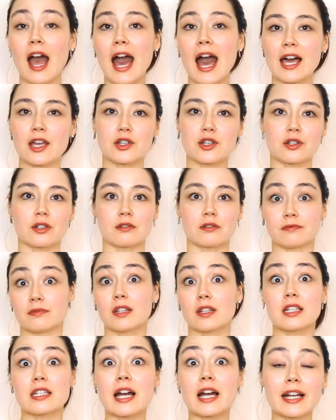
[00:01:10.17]
action
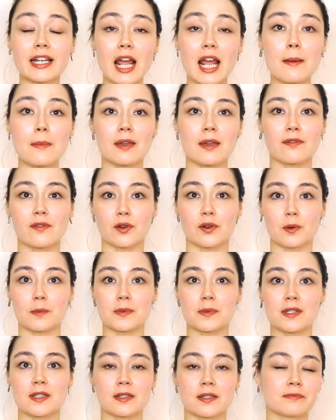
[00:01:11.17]
dynamic
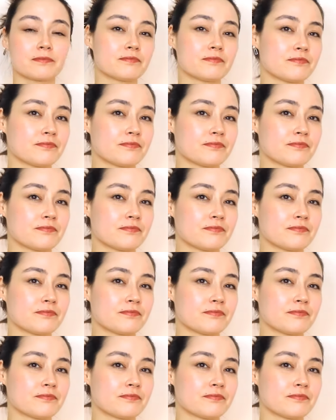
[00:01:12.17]
verbs.